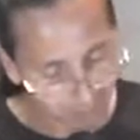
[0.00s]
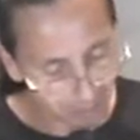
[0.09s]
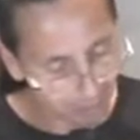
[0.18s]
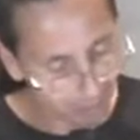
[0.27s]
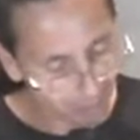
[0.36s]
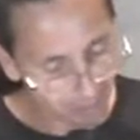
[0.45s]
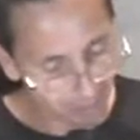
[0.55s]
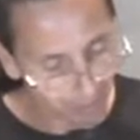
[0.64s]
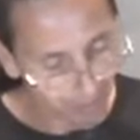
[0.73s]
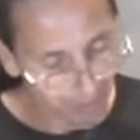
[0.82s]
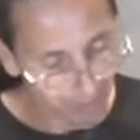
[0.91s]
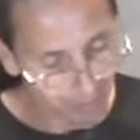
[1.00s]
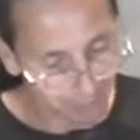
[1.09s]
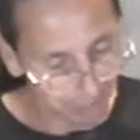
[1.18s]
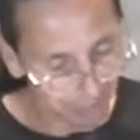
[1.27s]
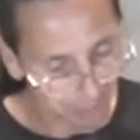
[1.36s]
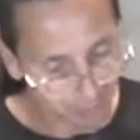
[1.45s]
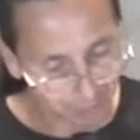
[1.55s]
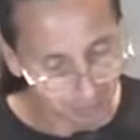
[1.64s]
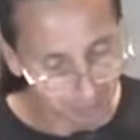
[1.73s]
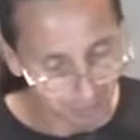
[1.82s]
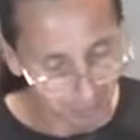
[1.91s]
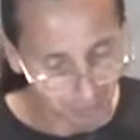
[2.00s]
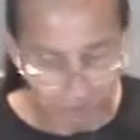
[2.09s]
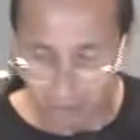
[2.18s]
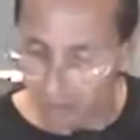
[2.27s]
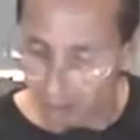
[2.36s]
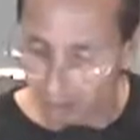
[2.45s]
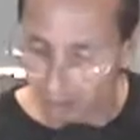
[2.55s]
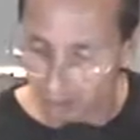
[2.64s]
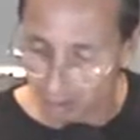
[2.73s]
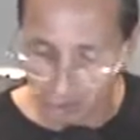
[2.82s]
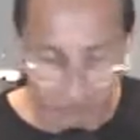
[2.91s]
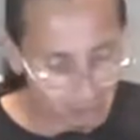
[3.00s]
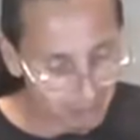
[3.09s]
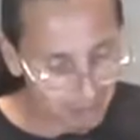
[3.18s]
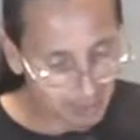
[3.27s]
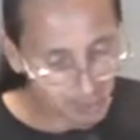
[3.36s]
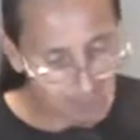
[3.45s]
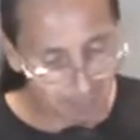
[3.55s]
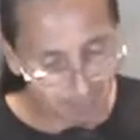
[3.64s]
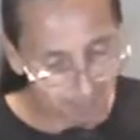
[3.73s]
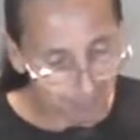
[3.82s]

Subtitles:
Nobody speaks.